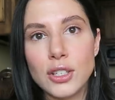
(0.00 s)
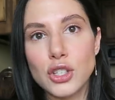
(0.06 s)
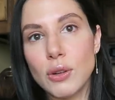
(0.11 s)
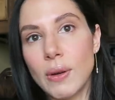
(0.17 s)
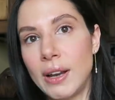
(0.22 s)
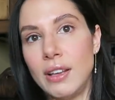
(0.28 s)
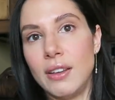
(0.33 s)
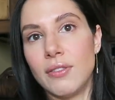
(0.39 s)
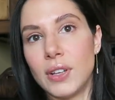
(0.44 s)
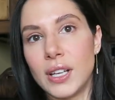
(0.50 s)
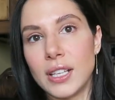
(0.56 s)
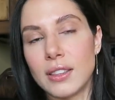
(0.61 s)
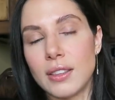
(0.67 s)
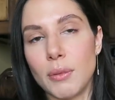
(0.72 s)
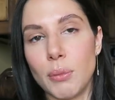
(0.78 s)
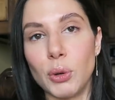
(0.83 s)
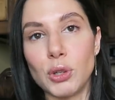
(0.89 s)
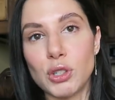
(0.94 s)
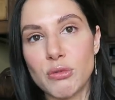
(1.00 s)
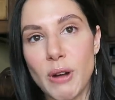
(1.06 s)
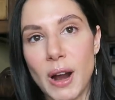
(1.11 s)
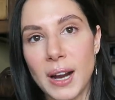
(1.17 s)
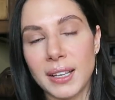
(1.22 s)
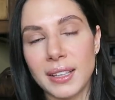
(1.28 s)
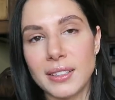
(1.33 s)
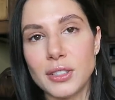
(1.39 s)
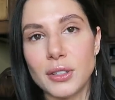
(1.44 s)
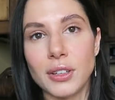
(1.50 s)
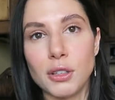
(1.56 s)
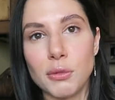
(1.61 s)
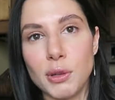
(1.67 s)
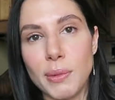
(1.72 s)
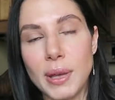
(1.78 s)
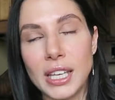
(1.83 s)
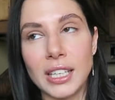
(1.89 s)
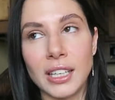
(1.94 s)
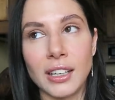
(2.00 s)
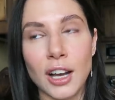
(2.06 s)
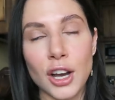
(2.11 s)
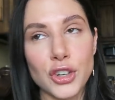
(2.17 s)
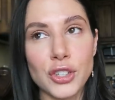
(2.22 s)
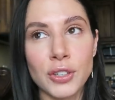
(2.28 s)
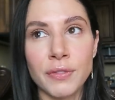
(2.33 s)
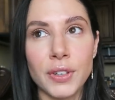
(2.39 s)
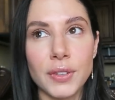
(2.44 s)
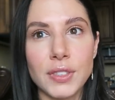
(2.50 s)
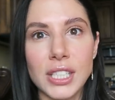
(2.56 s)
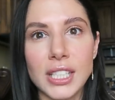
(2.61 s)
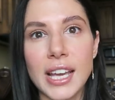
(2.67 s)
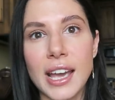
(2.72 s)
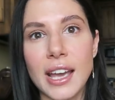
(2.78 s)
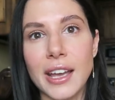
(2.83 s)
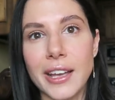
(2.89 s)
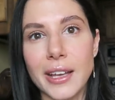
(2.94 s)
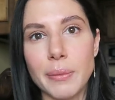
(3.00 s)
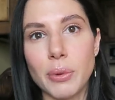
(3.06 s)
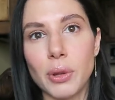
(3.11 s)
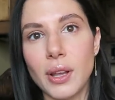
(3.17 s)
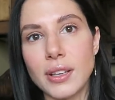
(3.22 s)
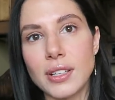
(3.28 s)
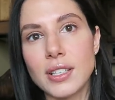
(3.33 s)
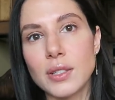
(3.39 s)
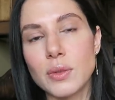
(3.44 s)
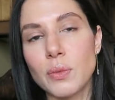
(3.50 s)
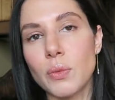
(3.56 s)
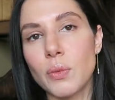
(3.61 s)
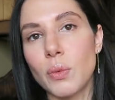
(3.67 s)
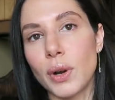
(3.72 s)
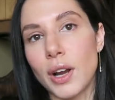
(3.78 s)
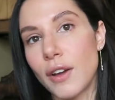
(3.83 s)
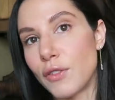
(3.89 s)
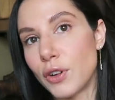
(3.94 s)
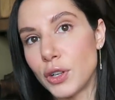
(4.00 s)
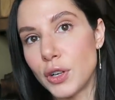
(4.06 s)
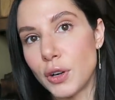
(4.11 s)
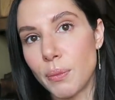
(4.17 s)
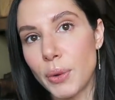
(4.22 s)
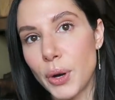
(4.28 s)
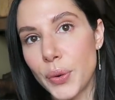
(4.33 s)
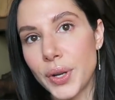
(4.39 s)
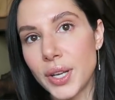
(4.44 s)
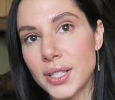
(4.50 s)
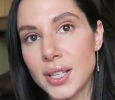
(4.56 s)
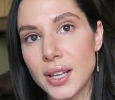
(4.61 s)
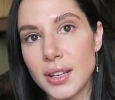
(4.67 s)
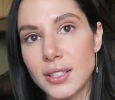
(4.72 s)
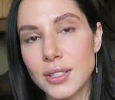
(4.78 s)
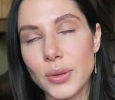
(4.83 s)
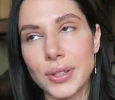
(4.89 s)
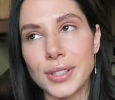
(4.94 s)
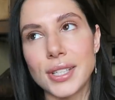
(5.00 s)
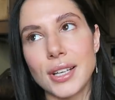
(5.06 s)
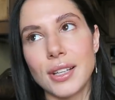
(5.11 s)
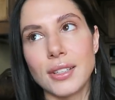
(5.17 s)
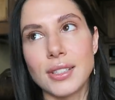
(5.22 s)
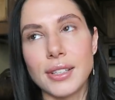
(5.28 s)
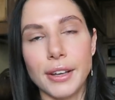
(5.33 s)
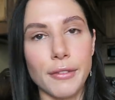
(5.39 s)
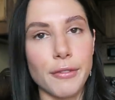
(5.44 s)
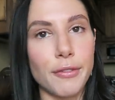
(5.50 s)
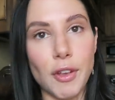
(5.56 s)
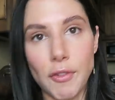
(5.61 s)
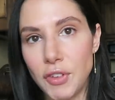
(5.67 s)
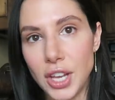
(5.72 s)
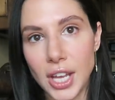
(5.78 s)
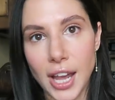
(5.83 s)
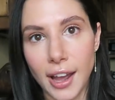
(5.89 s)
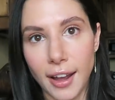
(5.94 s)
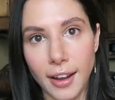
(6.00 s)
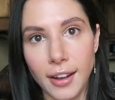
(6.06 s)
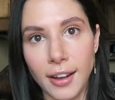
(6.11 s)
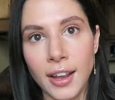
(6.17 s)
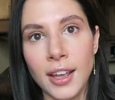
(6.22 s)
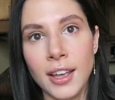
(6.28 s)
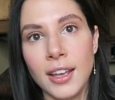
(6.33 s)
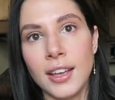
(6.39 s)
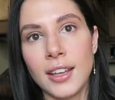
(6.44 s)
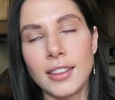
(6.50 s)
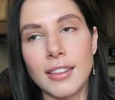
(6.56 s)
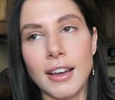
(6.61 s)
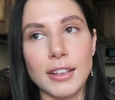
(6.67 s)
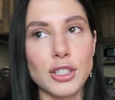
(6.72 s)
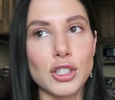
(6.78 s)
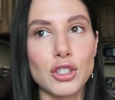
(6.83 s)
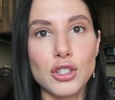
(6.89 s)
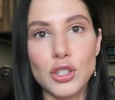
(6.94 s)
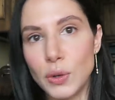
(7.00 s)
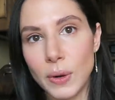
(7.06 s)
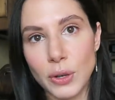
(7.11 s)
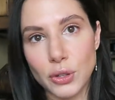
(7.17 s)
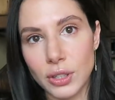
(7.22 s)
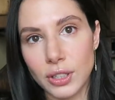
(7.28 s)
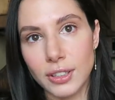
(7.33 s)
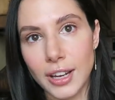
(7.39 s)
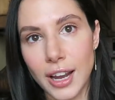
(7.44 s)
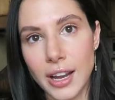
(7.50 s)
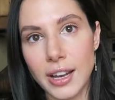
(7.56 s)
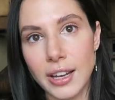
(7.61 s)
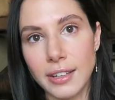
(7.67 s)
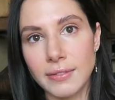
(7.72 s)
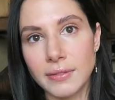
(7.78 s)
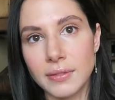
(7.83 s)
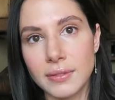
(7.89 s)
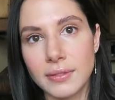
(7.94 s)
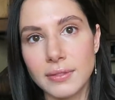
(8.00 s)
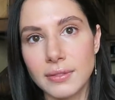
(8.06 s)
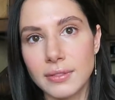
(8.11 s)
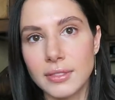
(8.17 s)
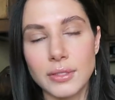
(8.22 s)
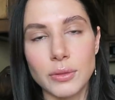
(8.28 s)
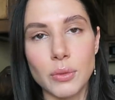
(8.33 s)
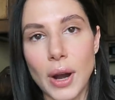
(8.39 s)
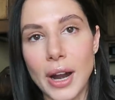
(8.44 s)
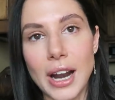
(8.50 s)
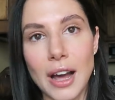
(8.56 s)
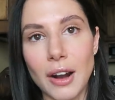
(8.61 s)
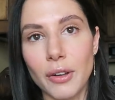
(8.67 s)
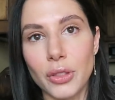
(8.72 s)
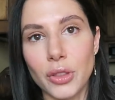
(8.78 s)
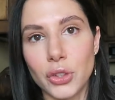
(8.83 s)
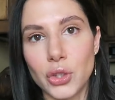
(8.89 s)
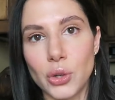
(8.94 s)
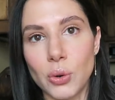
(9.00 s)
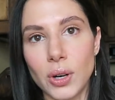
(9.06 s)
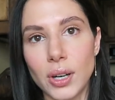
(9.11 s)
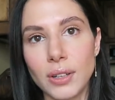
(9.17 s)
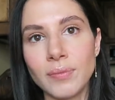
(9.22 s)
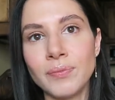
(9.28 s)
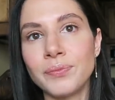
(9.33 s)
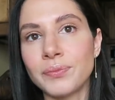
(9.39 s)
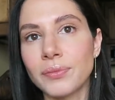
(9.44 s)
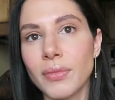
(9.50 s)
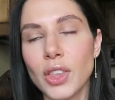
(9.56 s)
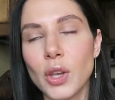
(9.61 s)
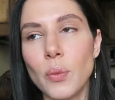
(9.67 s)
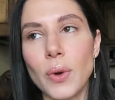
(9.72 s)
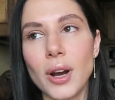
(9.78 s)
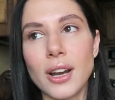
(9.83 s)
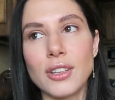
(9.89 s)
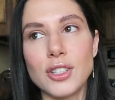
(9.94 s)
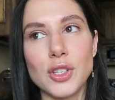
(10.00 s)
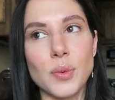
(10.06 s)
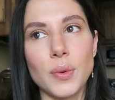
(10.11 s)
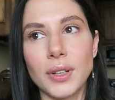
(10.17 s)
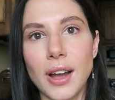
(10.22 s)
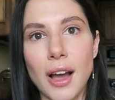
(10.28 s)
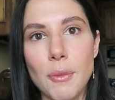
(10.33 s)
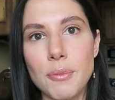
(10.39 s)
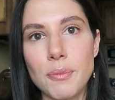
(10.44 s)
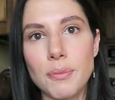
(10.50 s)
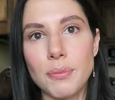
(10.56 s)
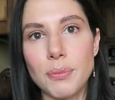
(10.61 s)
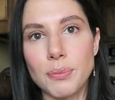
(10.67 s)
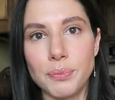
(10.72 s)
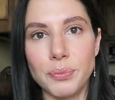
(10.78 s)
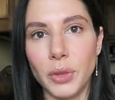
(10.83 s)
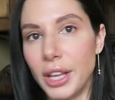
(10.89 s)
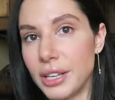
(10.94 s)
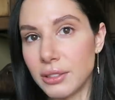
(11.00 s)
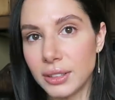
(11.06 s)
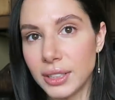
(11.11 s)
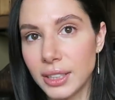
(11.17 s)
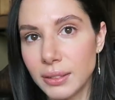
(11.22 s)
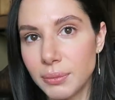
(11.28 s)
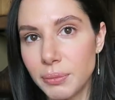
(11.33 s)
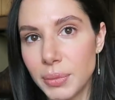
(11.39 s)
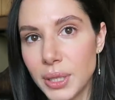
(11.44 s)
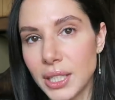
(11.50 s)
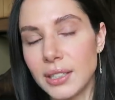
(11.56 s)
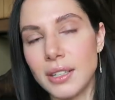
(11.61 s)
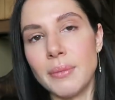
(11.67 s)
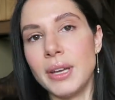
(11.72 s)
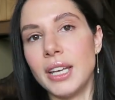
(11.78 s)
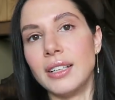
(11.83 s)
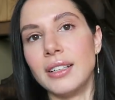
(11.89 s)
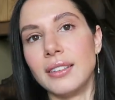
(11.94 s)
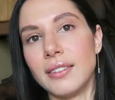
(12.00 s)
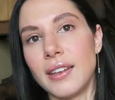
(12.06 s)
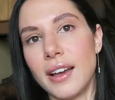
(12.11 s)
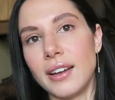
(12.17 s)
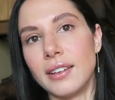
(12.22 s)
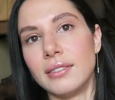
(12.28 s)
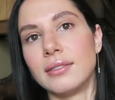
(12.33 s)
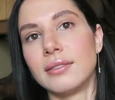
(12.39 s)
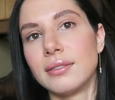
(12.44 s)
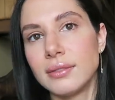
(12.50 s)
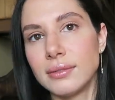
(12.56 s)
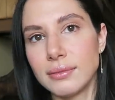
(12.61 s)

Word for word: to any of like the bulge brackets, you're gonna be making 150K plus whatever your bonus is. So let's say it's like 50K, that's 200K right out of the door. Whereas you would not likely be commanding that